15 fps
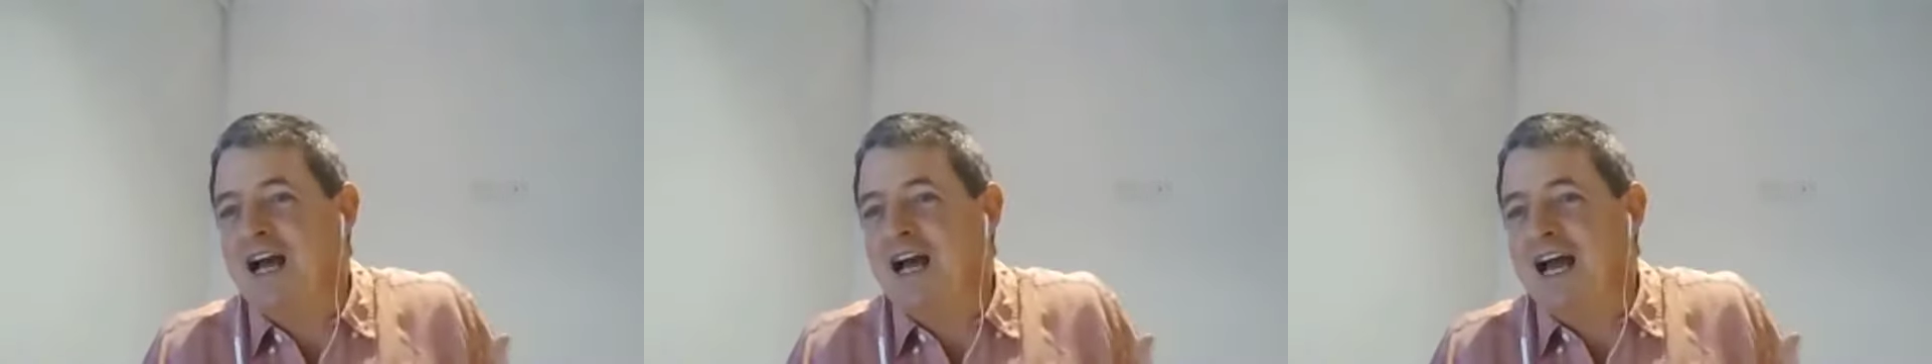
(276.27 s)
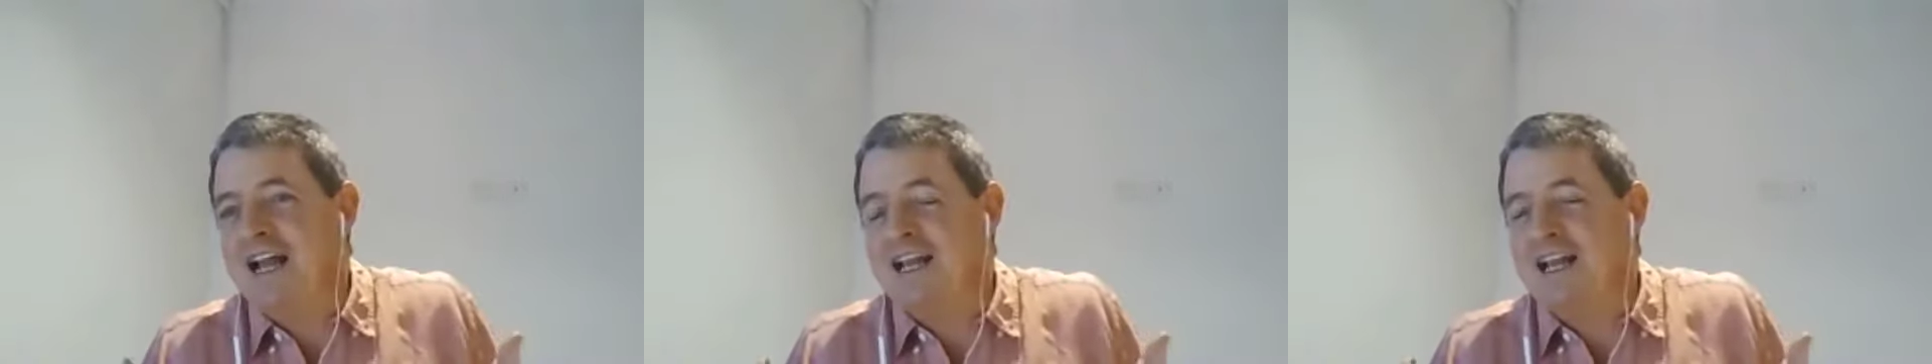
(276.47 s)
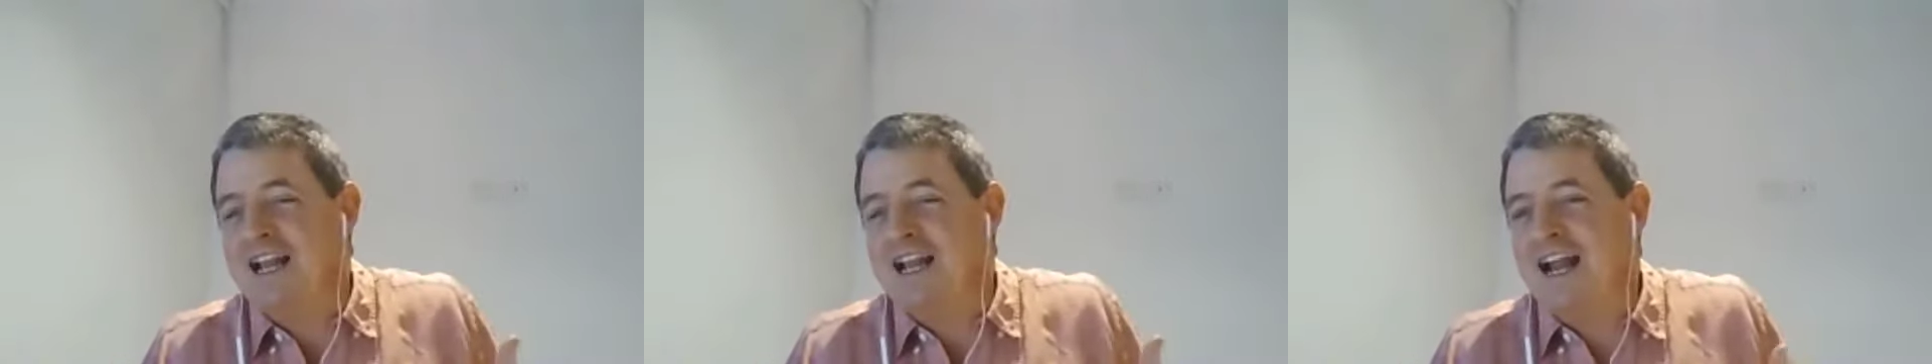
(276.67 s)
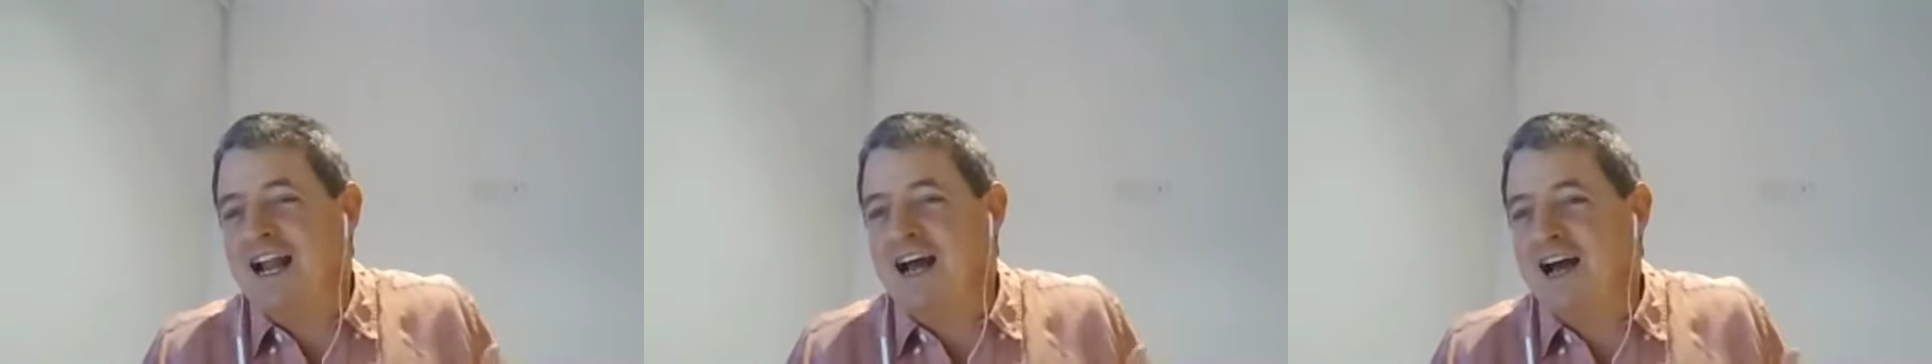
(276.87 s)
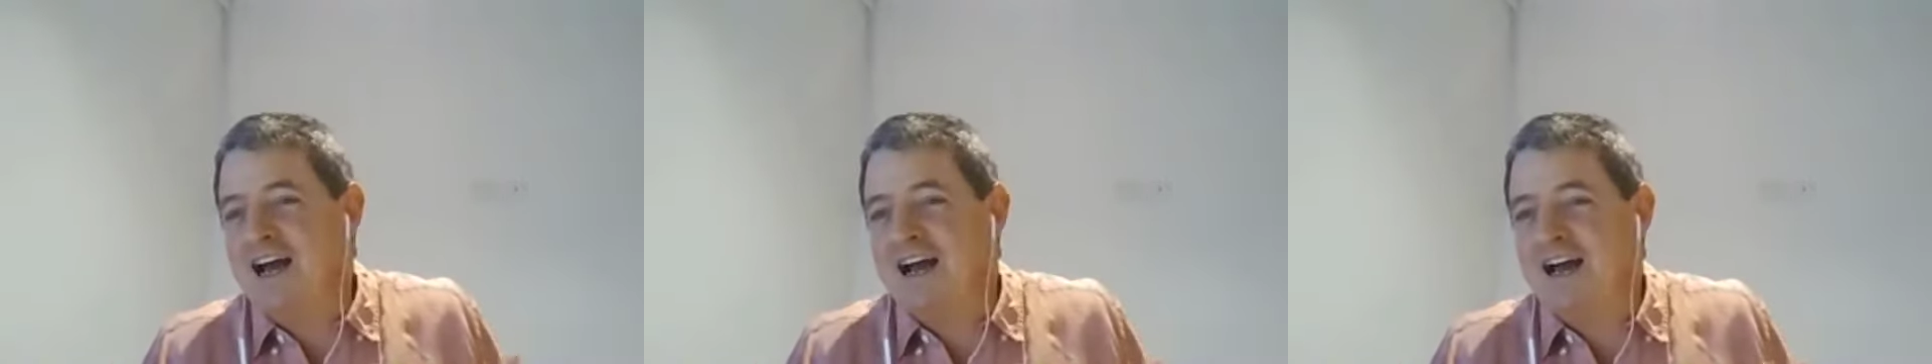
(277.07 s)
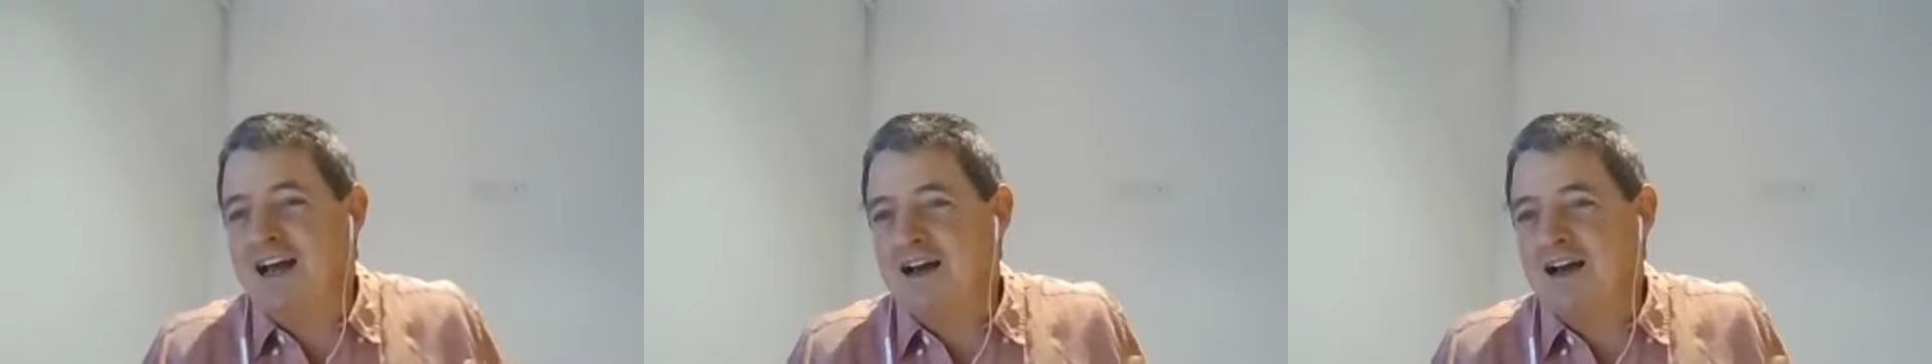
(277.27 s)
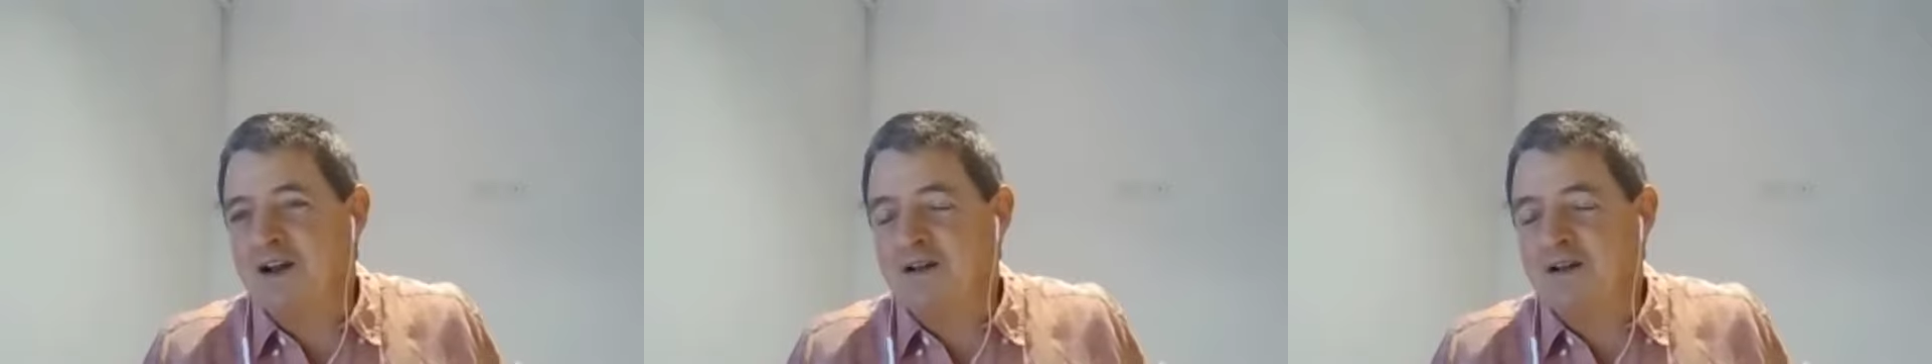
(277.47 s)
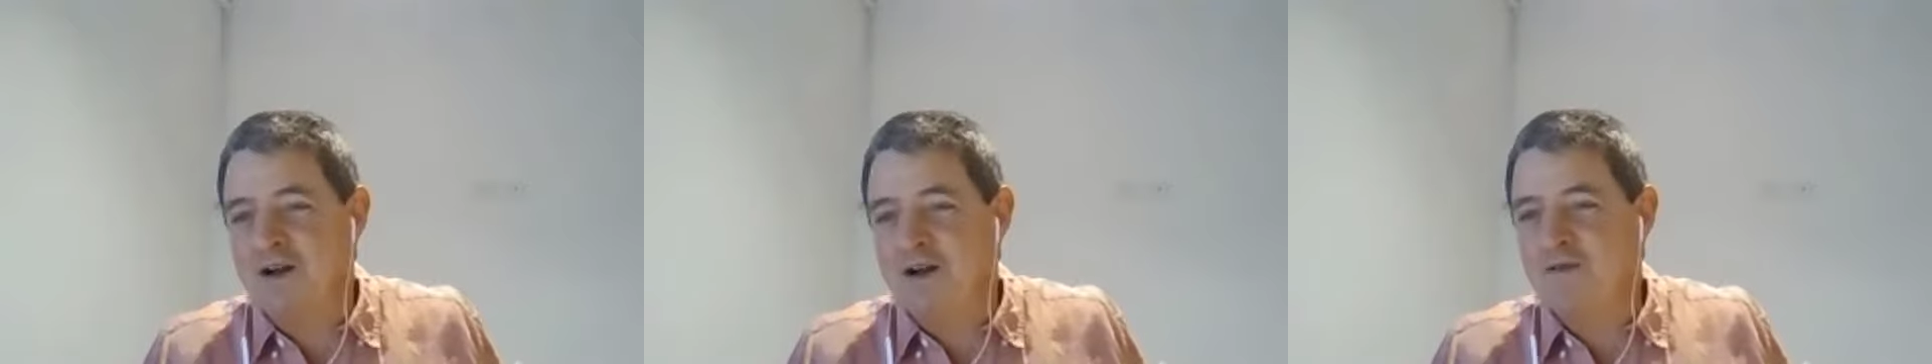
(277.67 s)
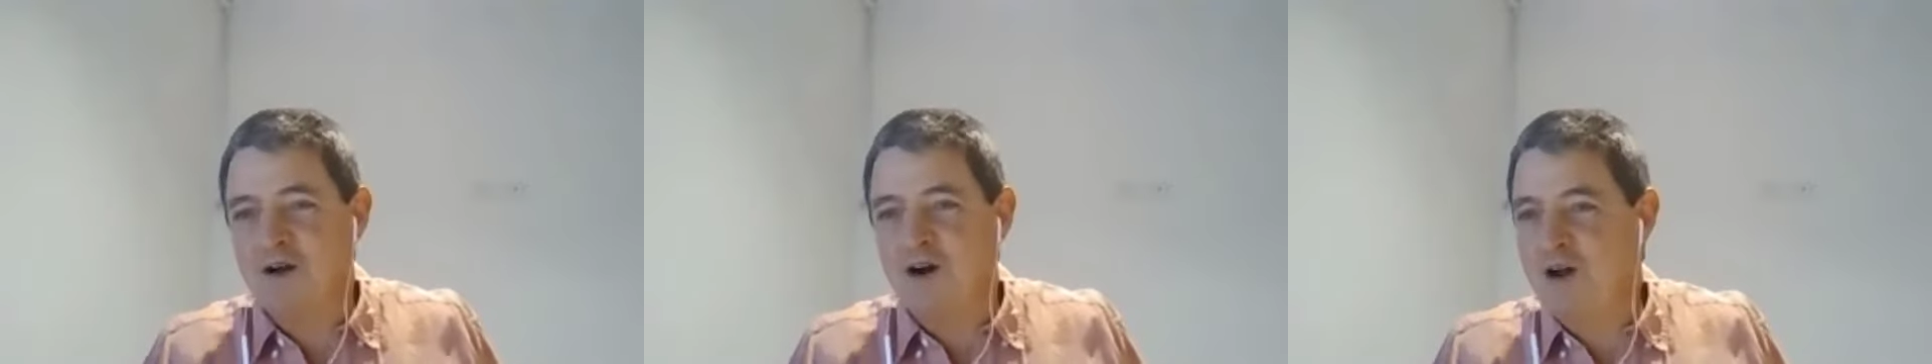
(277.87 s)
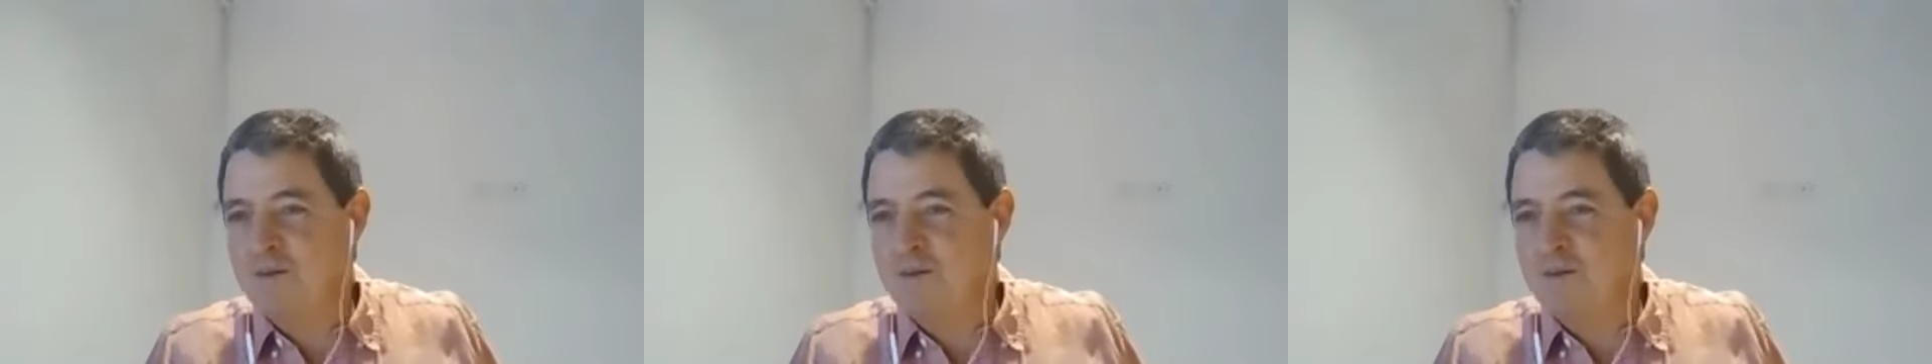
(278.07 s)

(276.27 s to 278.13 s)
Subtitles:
And I don't regard